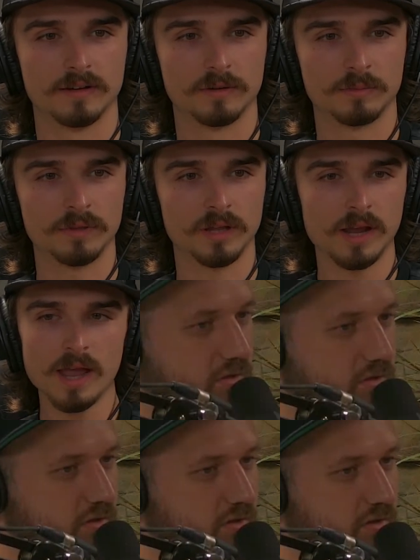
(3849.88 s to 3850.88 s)
I mean, like, hey,
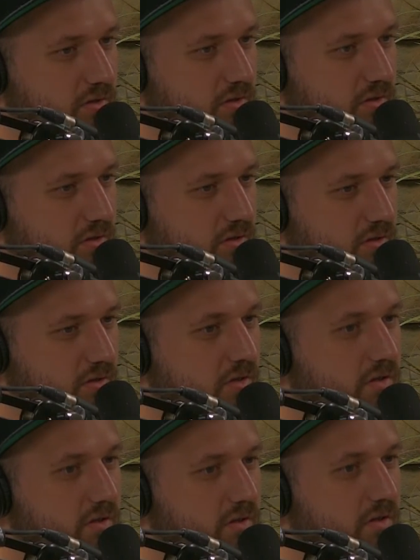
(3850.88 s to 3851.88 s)
that wasn't that bad.
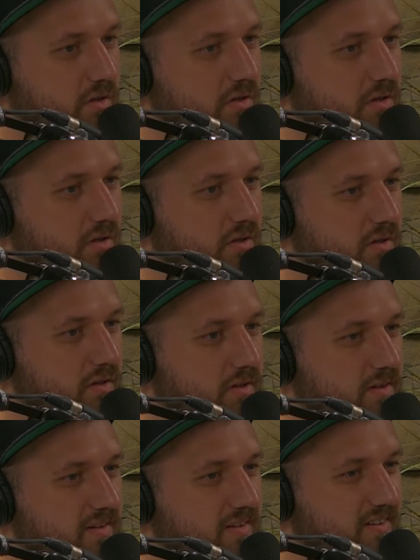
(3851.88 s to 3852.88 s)
I was like,
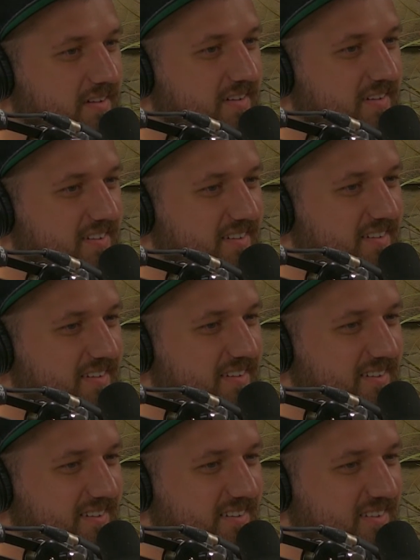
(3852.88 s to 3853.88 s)
these people are
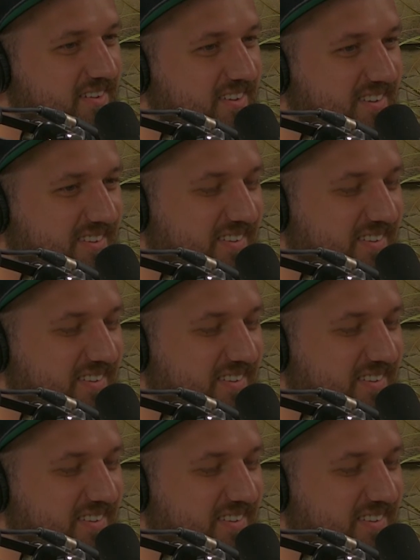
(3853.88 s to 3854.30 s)
actually laughing now.